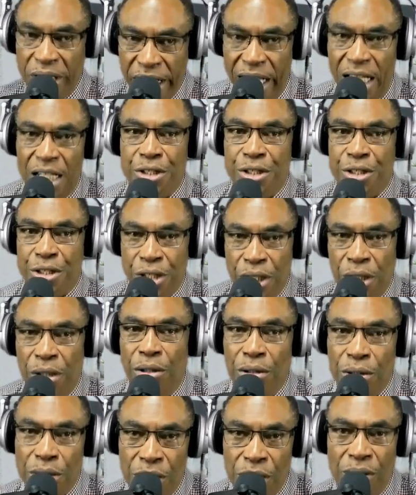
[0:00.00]
get
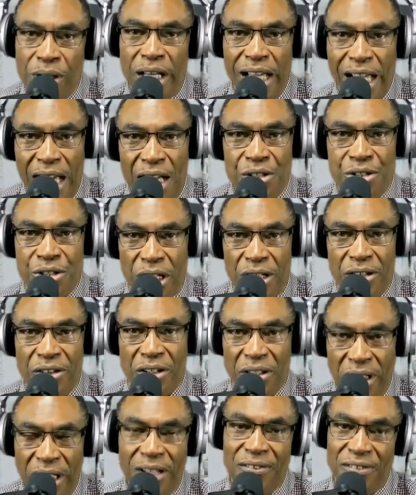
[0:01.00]
you to the edge of the
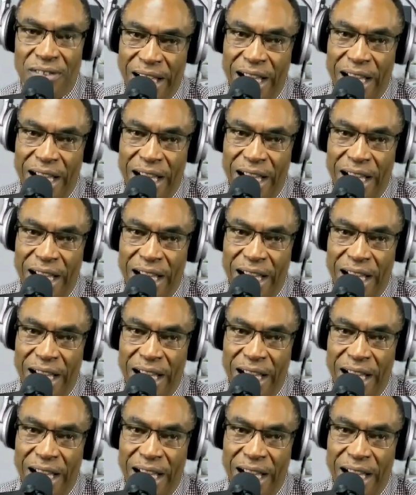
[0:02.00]
cliff